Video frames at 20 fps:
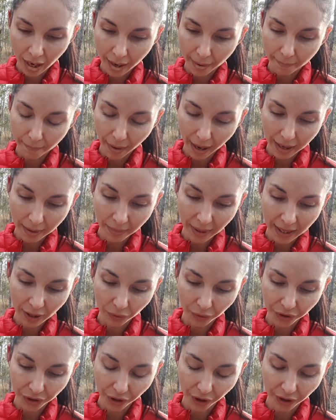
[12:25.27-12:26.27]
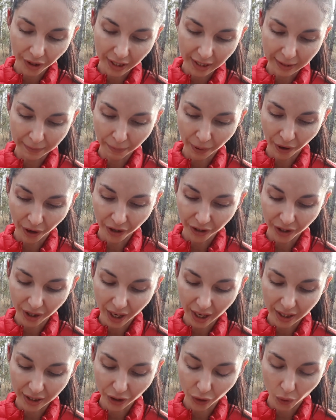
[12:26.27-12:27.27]
Maybe also this person
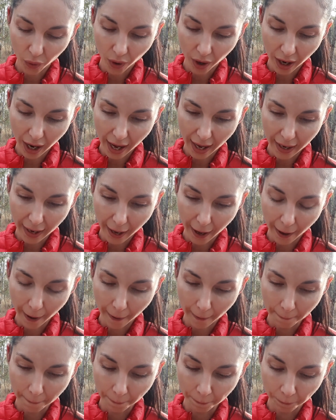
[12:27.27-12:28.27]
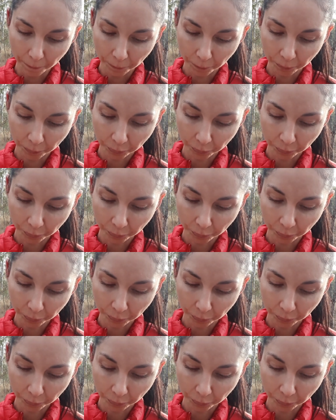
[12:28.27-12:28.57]
is quite, can